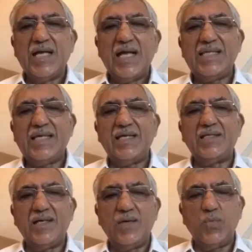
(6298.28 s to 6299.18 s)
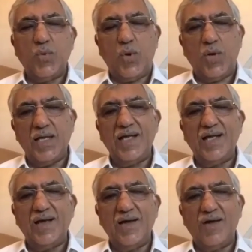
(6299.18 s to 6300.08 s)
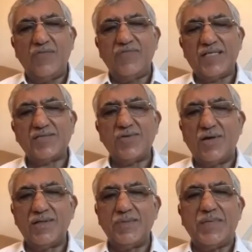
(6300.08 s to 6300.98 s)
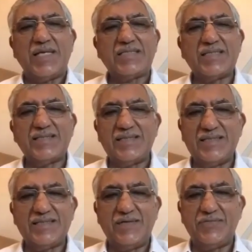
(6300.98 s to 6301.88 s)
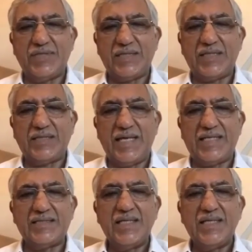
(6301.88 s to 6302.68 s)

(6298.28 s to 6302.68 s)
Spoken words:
I think all of us oculoplastic surgeons have to recognize